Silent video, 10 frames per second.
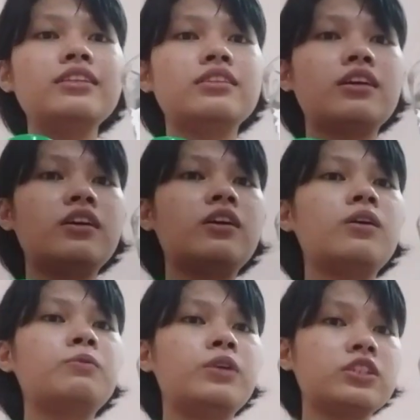
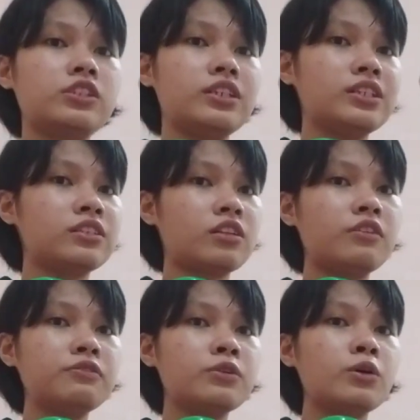the water
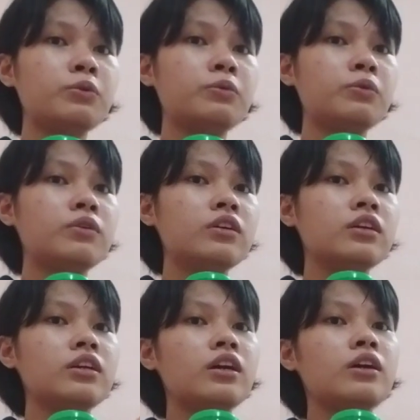itself,
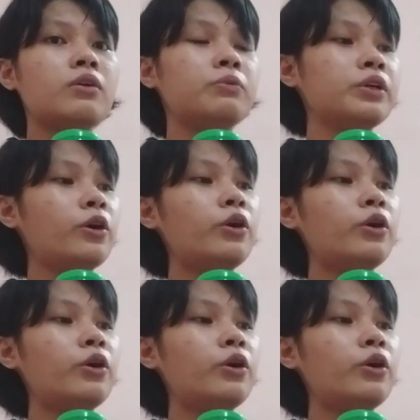we